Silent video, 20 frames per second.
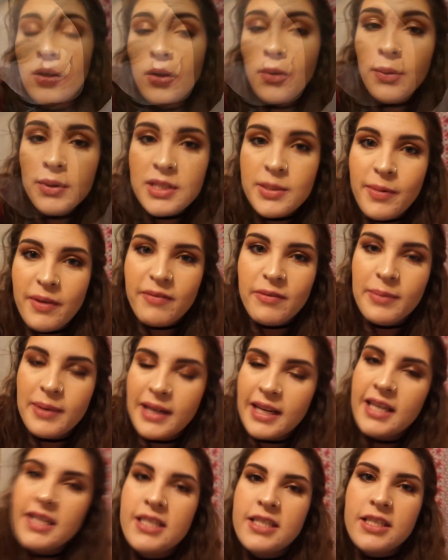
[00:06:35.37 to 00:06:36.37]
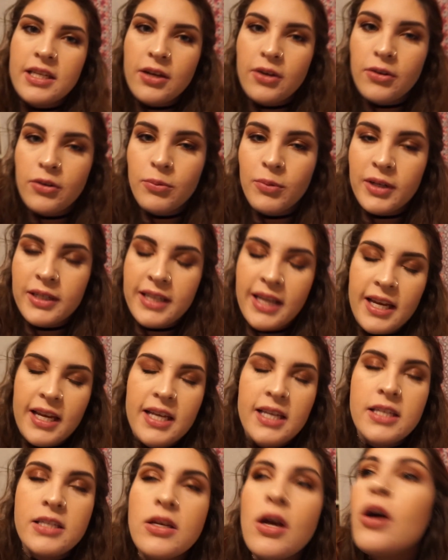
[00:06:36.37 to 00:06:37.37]
What's up everybody? So the workday
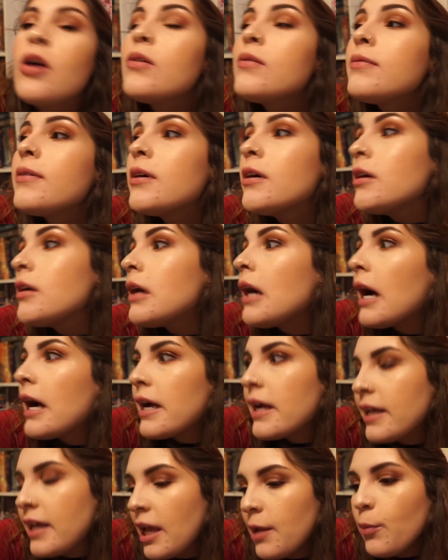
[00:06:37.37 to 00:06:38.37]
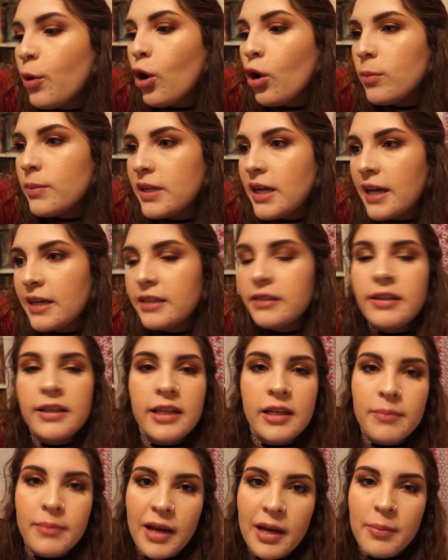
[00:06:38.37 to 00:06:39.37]
is over. I came home, kind of
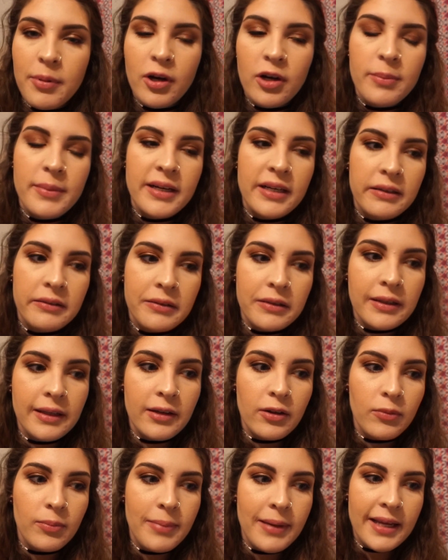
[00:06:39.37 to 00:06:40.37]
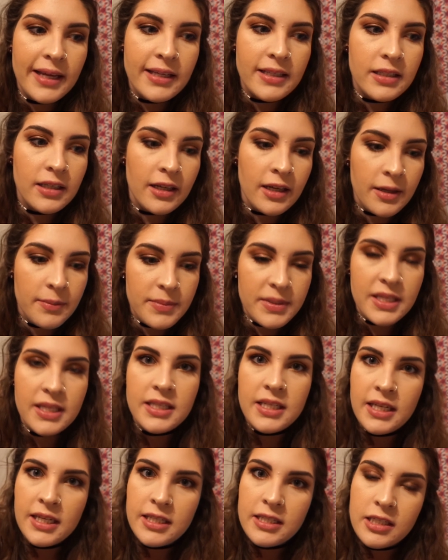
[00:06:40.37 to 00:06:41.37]
cleaned up my apartment a little bit um,
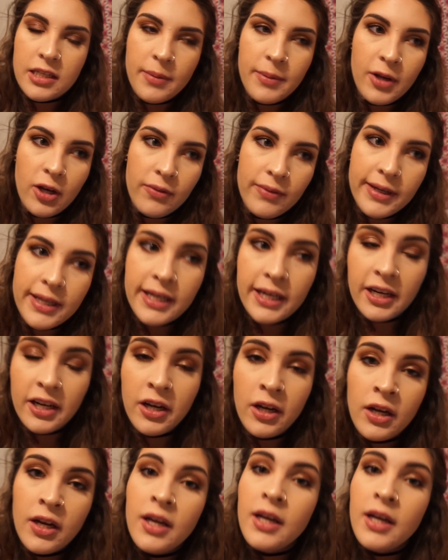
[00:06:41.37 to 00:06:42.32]
since Ian's coming over here.